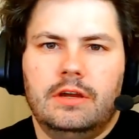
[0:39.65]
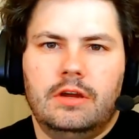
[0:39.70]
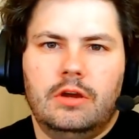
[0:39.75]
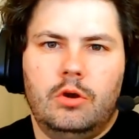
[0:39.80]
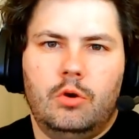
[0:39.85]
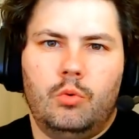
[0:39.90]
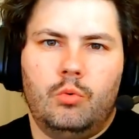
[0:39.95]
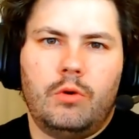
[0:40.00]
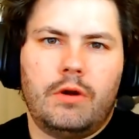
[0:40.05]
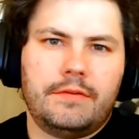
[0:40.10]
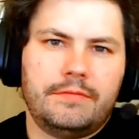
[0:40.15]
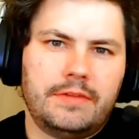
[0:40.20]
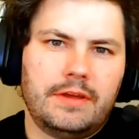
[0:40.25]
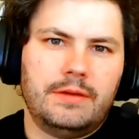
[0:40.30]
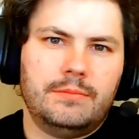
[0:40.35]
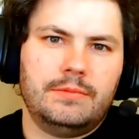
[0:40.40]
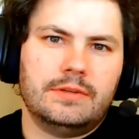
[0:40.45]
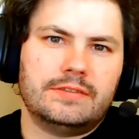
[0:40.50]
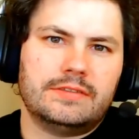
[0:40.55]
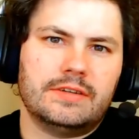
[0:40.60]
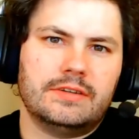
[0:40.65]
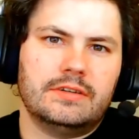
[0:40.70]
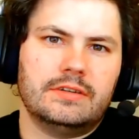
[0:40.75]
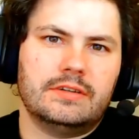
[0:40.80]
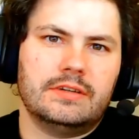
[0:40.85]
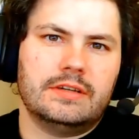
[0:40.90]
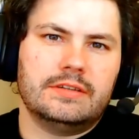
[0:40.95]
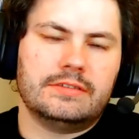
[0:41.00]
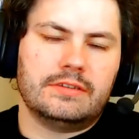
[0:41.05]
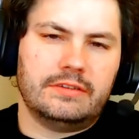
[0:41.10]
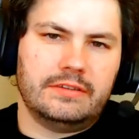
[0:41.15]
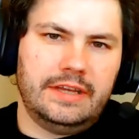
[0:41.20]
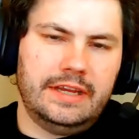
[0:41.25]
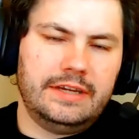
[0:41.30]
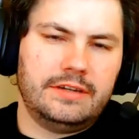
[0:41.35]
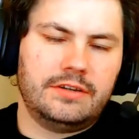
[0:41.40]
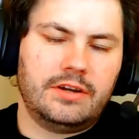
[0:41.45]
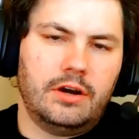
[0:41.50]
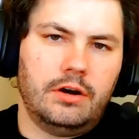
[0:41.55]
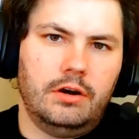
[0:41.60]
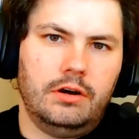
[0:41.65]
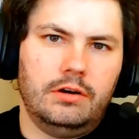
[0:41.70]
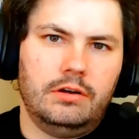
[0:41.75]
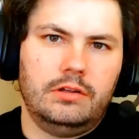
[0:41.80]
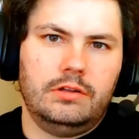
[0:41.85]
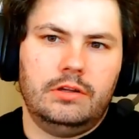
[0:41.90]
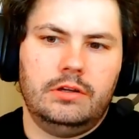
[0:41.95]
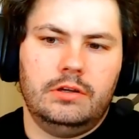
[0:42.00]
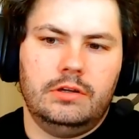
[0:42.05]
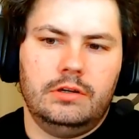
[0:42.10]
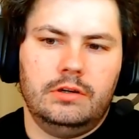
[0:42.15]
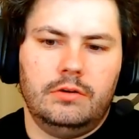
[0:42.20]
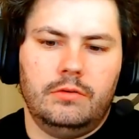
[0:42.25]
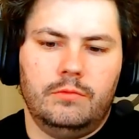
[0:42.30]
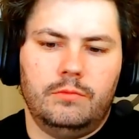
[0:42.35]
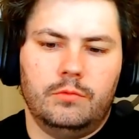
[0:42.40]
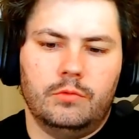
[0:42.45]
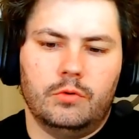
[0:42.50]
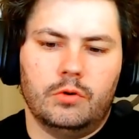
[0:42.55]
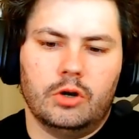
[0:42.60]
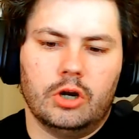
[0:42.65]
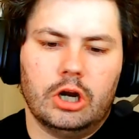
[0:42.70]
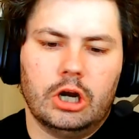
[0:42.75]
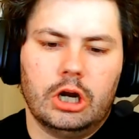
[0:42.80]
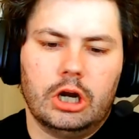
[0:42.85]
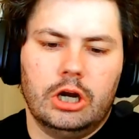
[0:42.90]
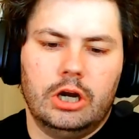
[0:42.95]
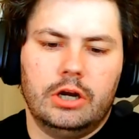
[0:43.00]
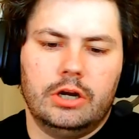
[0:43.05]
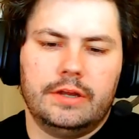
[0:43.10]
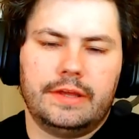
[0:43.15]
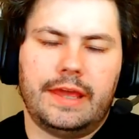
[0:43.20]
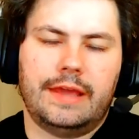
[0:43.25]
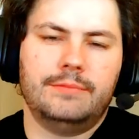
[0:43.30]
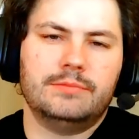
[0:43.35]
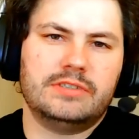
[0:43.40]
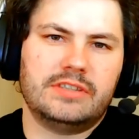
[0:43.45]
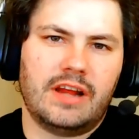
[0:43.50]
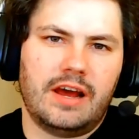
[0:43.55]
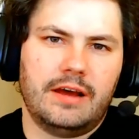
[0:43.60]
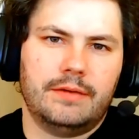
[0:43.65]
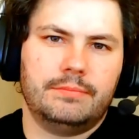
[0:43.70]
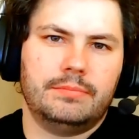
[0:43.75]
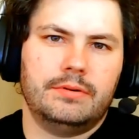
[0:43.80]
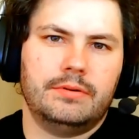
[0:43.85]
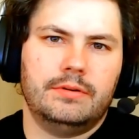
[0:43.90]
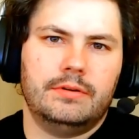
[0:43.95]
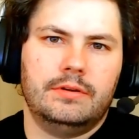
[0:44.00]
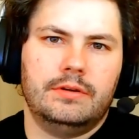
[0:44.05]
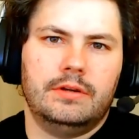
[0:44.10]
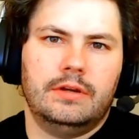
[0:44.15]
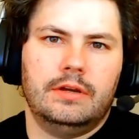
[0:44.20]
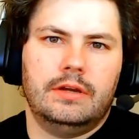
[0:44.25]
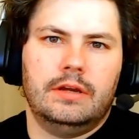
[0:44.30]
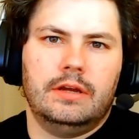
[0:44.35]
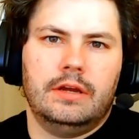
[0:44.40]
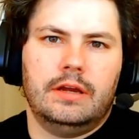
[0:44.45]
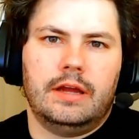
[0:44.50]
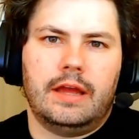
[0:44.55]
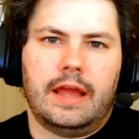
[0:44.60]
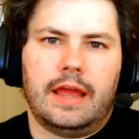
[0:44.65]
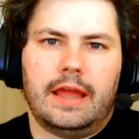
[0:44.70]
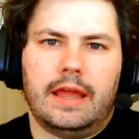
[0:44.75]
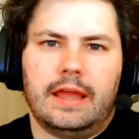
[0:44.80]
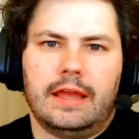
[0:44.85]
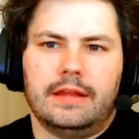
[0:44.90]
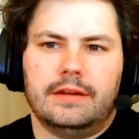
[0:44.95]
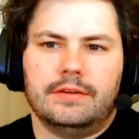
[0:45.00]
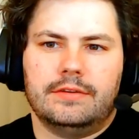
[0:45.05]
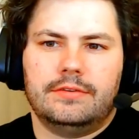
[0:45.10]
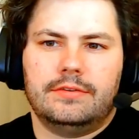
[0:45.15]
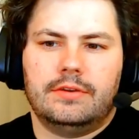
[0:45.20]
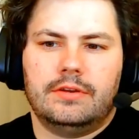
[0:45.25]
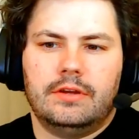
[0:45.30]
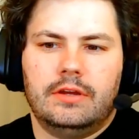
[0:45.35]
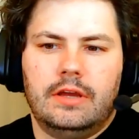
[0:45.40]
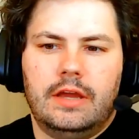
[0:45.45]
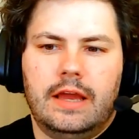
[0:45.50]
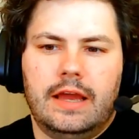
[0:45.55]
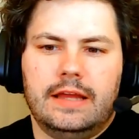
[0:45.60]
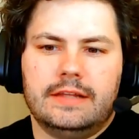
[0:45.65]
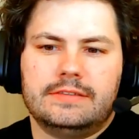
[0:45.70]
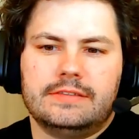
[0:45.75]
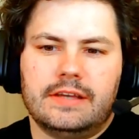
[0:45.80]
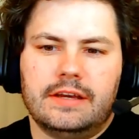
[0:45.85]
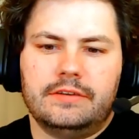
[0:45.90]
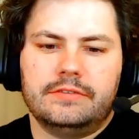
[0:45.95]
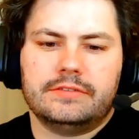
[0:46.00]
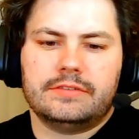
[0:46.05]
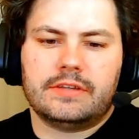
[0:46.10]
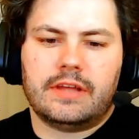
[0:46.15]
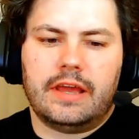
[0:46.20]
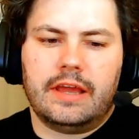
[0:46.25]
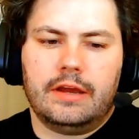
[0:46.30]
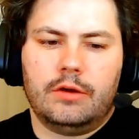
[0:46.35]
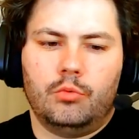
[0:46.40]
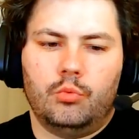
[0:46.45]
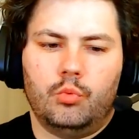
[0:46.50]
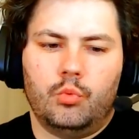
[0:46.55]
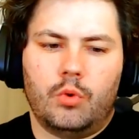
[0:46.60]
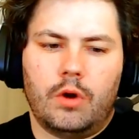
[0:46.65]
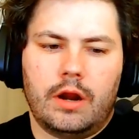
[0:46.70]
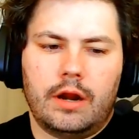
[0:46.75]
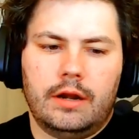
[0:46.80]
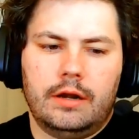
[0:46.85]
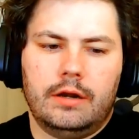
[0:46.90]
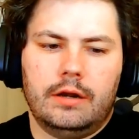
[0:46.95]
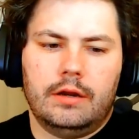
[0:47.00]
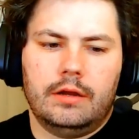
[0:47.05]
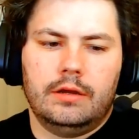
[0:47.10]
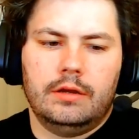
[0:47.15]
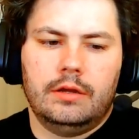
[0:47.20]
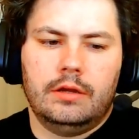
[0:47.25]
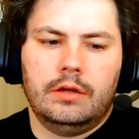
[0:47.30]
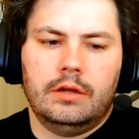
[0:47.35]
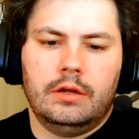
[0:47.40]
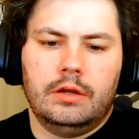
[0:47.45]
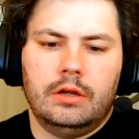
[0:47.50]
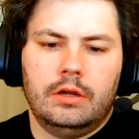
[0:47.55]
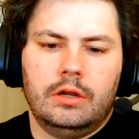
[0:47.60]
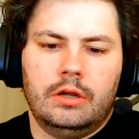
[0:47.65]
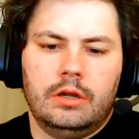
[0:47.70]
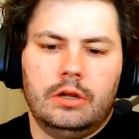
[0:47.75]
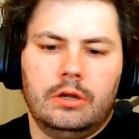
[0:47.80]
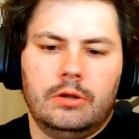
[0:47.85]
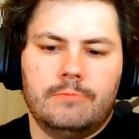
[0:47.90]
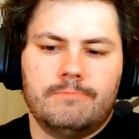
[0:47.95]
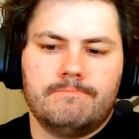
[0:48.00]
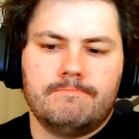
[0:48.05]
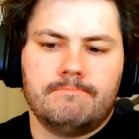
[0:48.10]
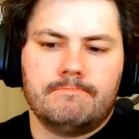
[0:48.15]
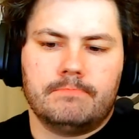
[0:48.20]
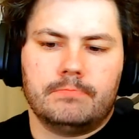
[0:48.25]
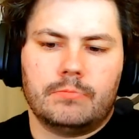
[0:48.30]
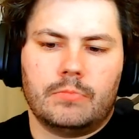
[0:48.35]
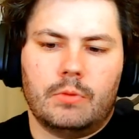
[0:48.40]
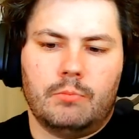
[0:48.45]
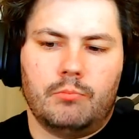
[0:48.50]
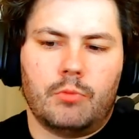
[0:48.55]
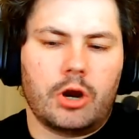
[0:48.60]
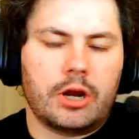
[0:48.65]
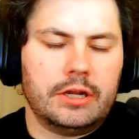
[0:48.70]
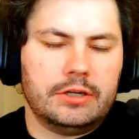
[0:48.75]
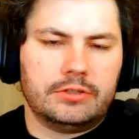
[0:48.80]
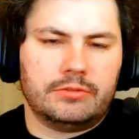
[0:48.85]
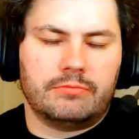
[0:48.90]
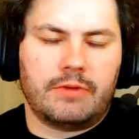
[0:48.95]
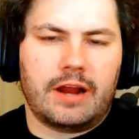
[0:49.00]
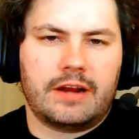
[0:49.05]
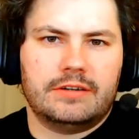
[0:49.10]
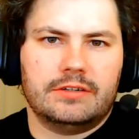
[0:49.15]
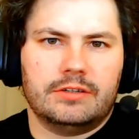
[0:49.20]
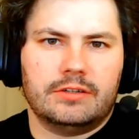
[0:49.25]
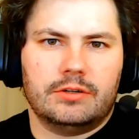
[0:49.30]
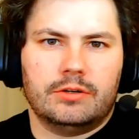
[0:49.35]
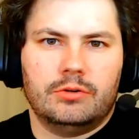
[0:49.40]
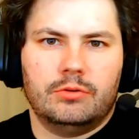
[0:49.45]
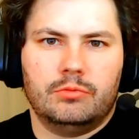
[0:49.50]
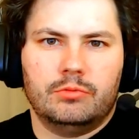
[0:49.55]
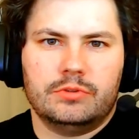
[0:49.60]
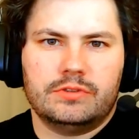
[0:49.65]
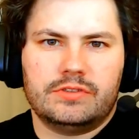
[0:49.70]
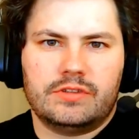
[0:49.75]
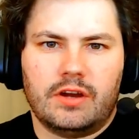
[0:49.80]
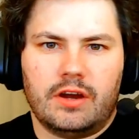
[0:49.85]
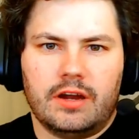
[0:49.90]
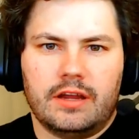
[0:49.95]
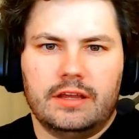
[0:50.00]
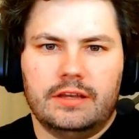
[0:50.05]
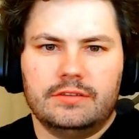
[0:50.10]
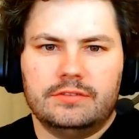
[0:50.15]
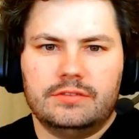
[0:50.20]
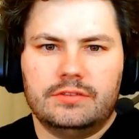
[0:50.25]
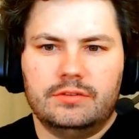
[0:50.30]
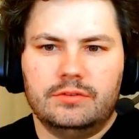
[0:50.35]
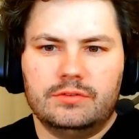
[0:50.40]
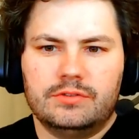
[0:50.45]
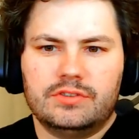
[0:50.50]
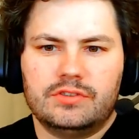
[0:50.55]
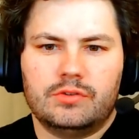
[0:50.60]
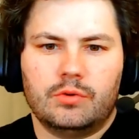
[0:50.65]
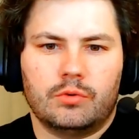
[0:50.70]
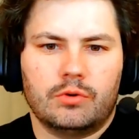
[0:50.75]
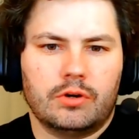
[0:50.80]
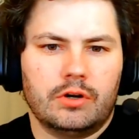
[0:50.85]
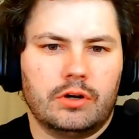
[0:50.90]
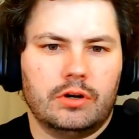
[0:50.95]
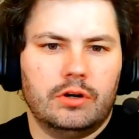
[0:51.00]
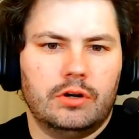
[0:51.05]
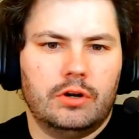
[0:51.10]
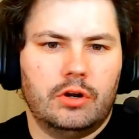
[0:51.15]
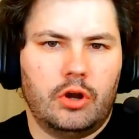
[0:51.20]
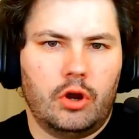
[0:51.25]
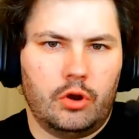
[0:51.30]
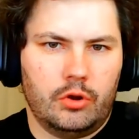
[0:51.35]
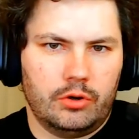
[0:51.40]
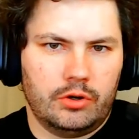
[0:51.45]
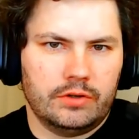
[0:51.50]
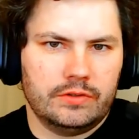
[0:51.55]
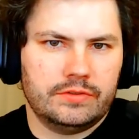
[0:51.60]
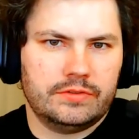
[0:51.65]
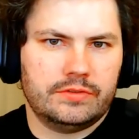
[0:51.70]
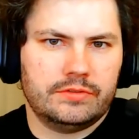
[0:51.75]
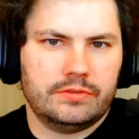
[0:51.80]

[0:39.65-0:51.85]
One of them is a leaked call for GameStop, and it sounds like one market director was talking to store owners,